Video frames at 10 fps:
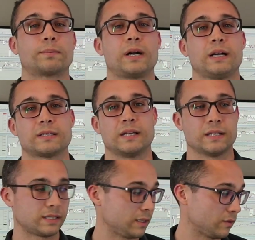
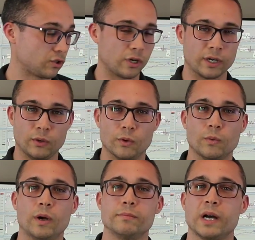process, starting with
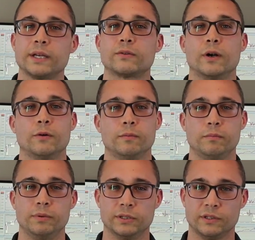one micro,
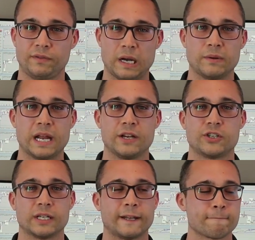build a
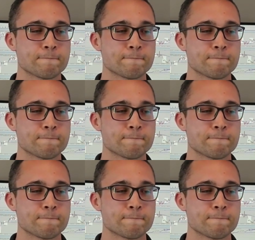foundation.